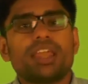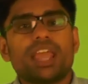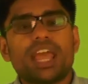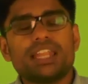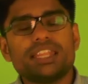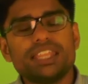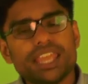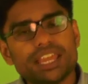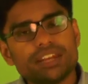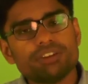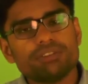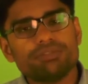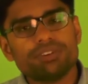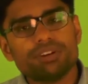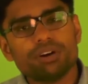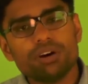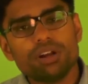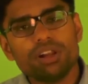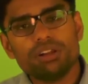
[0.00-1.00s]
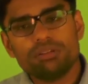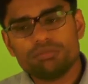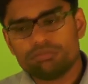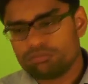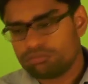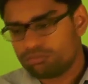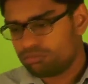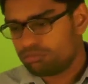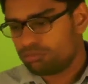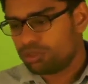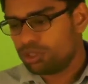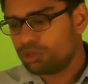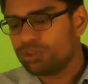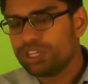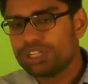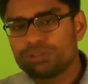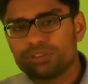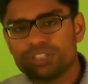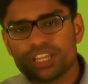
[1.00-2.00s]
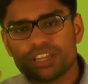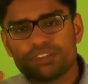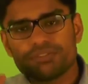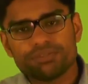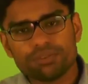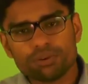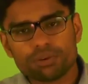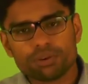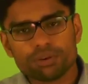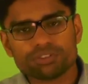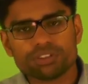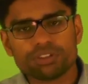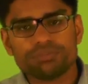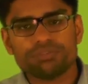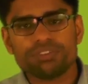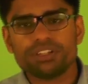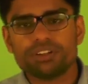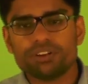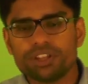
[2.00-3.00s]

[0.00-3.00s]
At the end of it all, you need to take photos of it,